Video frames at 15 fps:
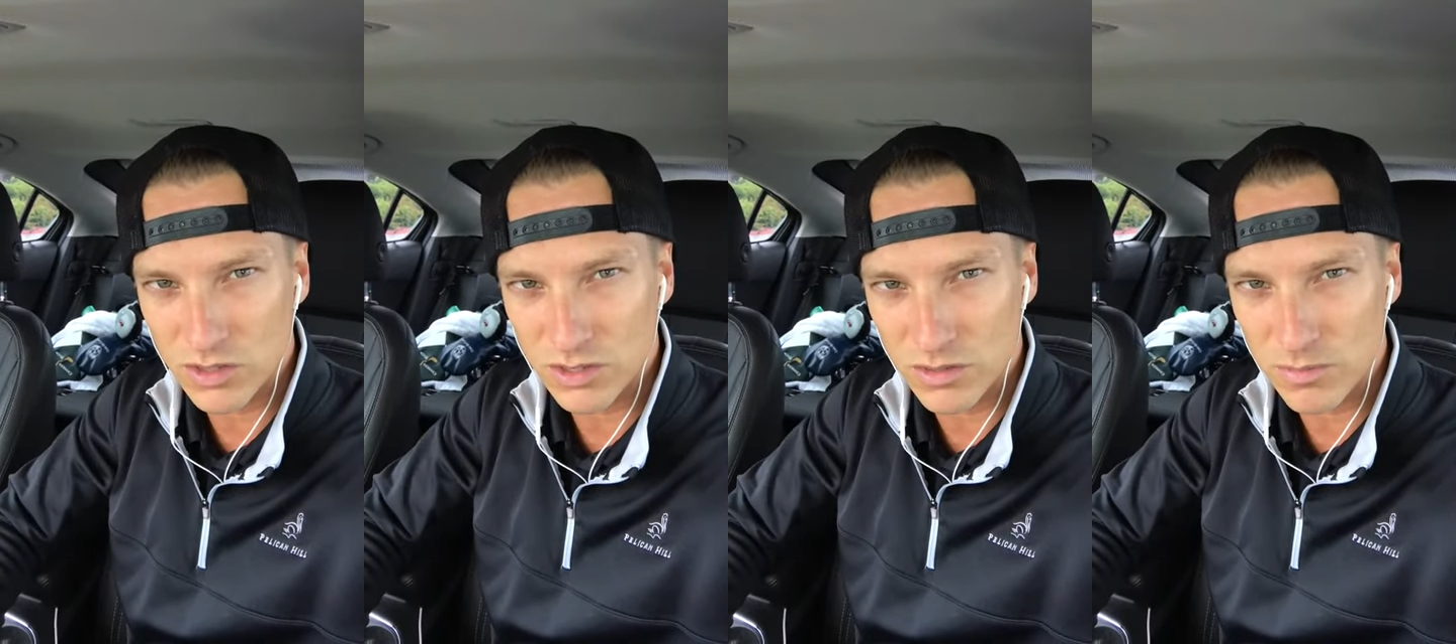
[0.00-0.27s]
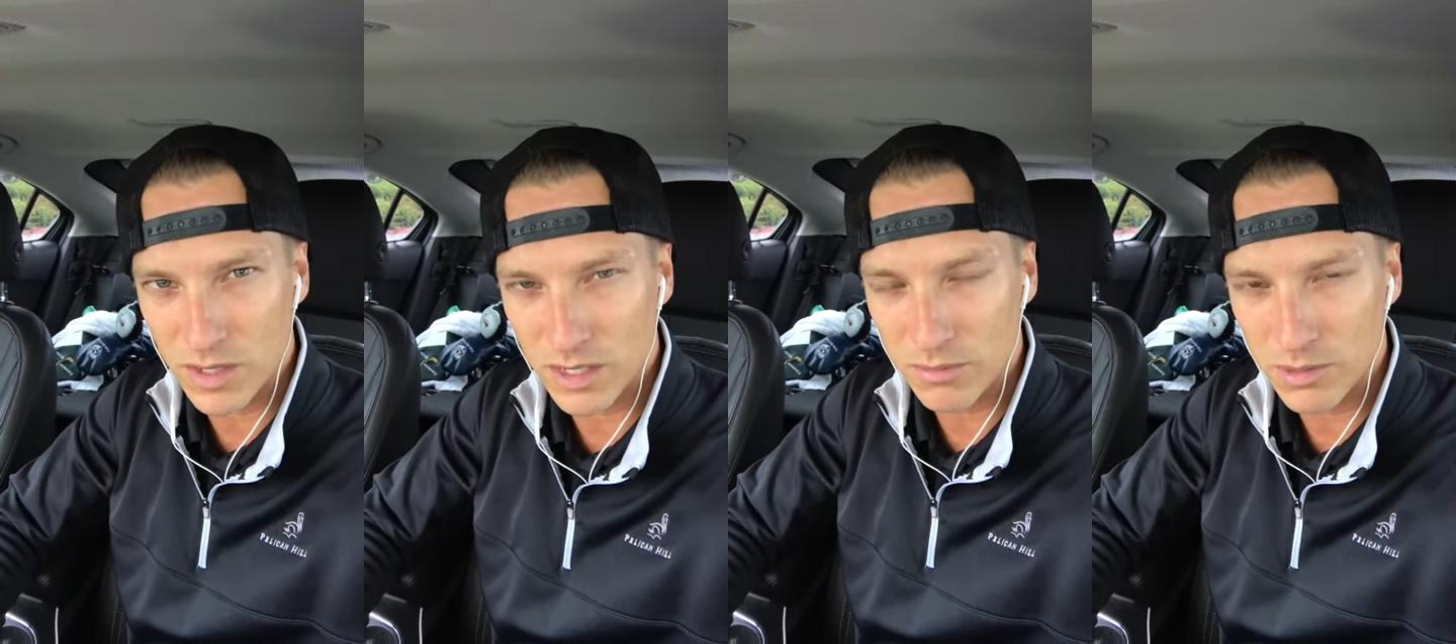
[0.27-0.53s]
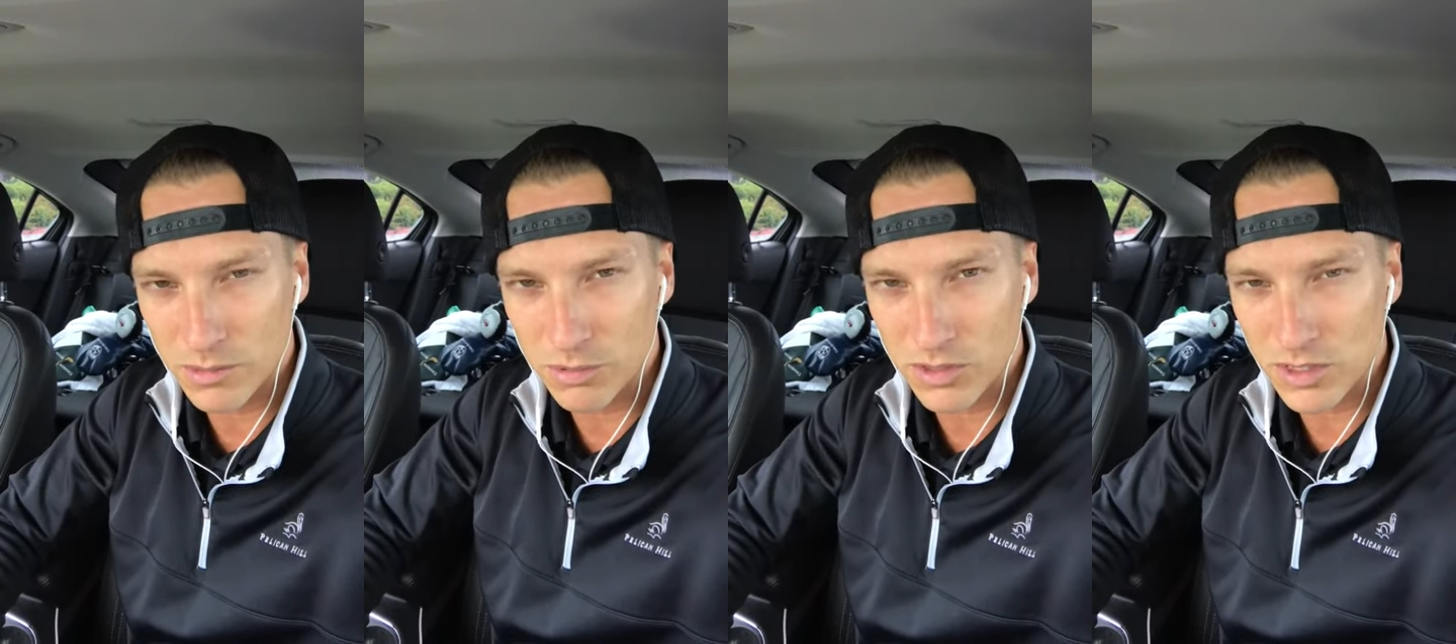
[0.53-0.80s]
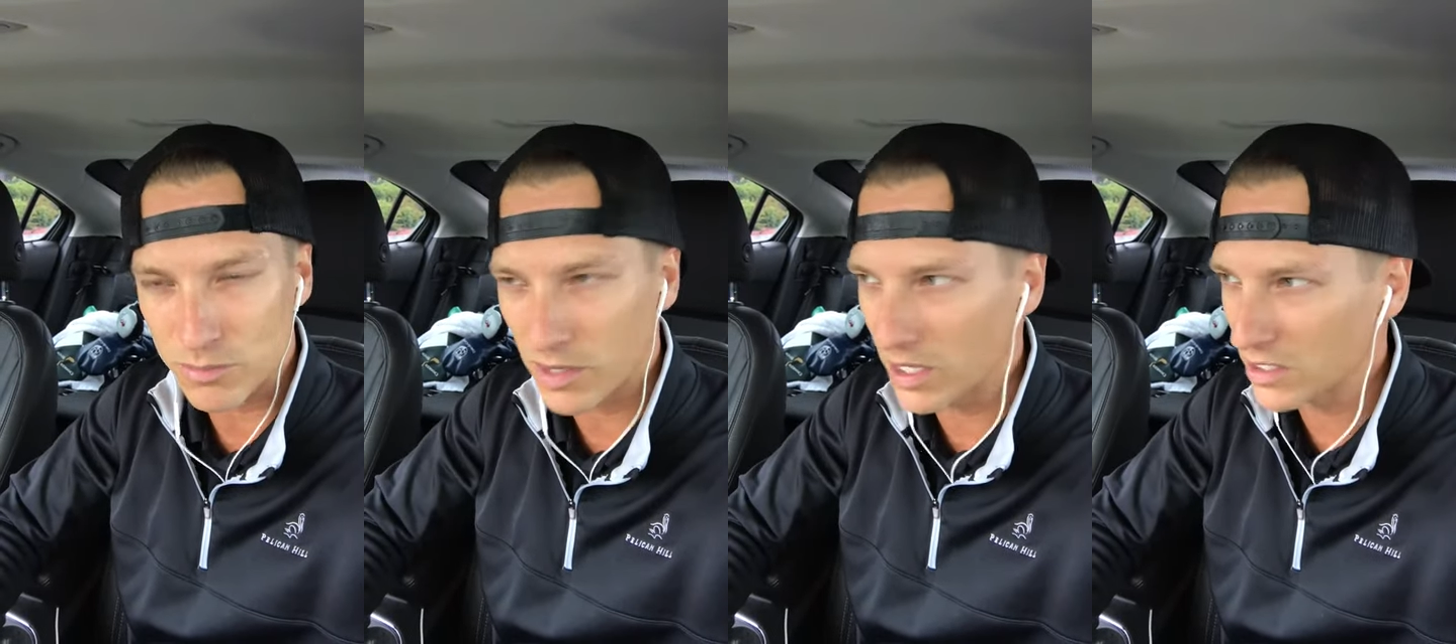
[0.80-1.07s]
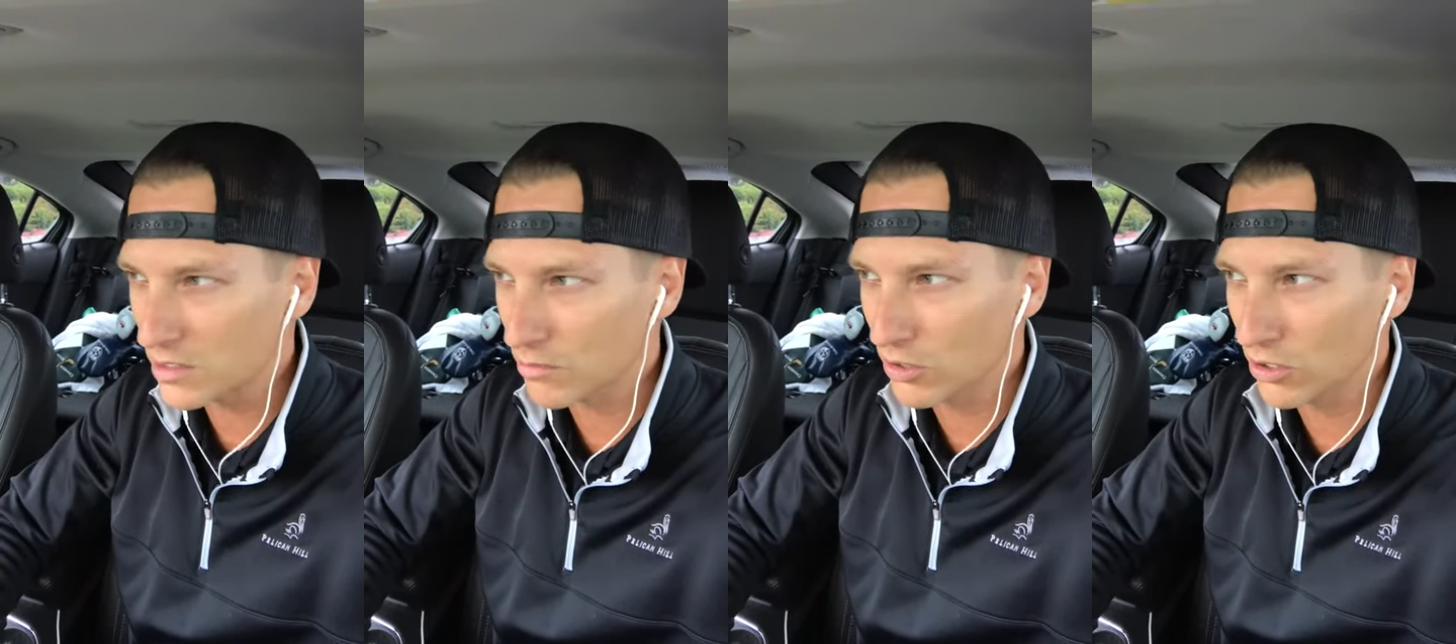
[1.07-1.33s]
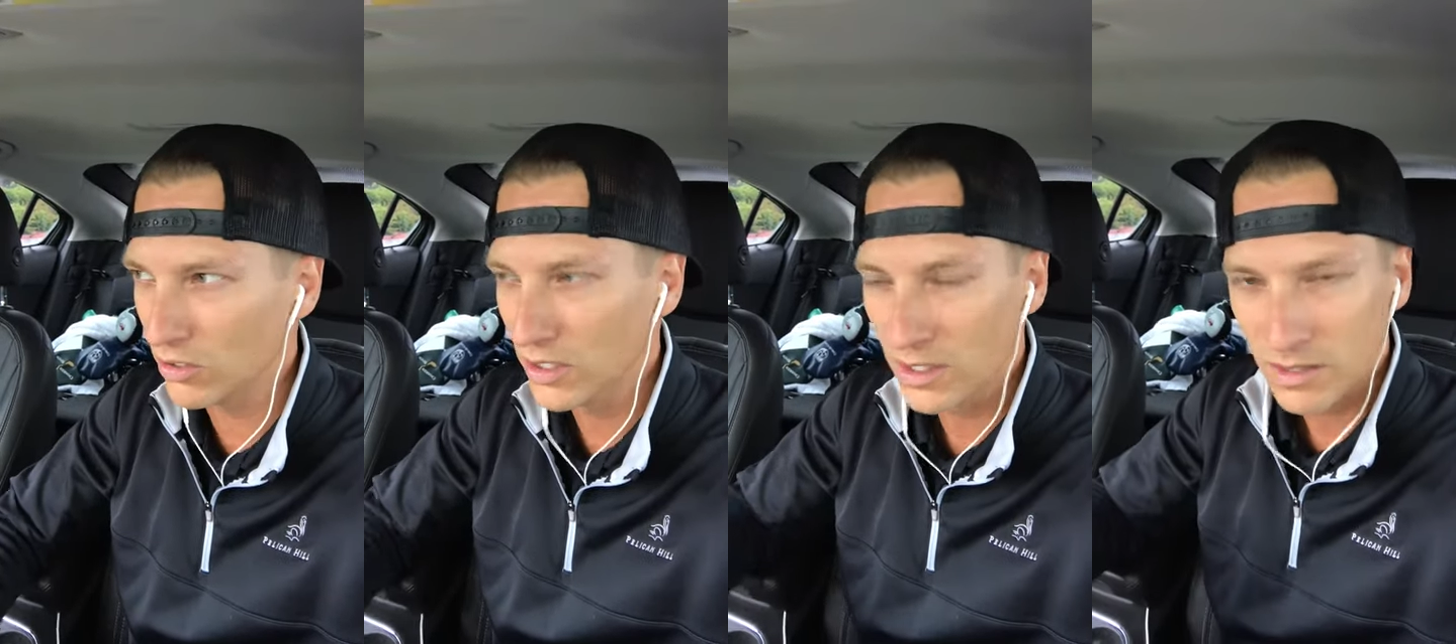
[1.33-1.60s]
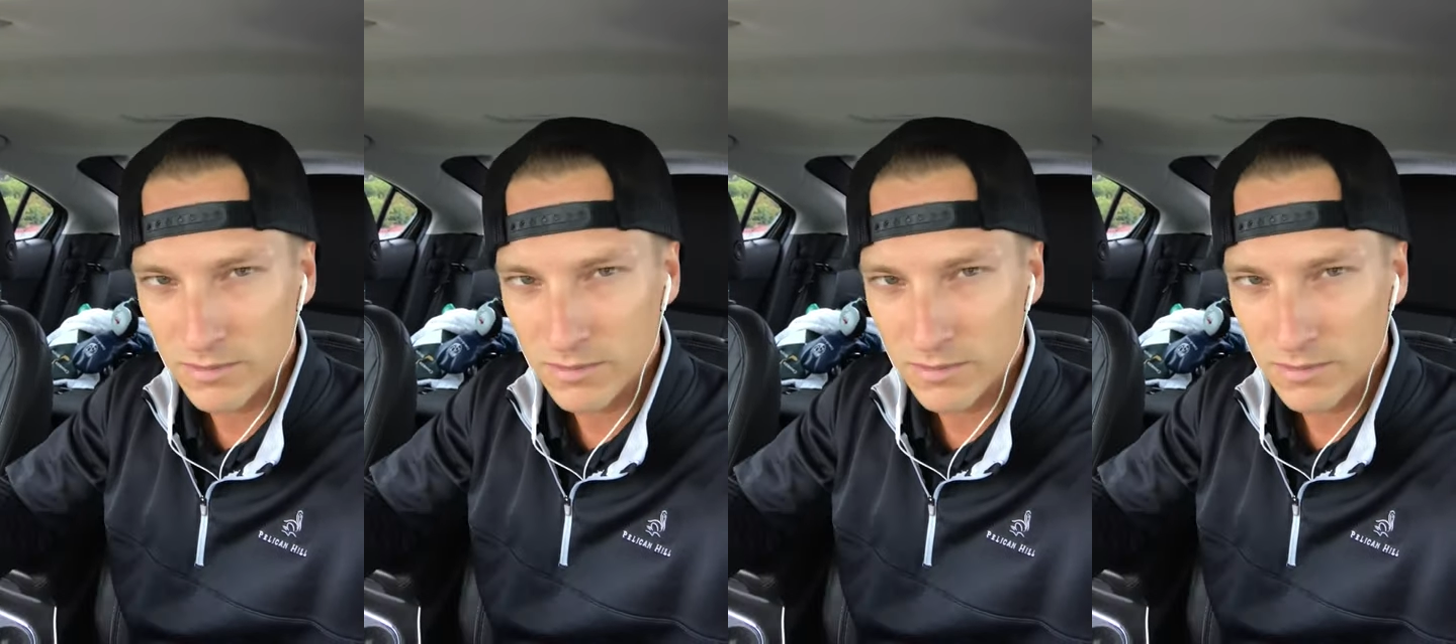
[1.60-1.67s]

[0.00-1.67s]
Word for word: to as many people as possible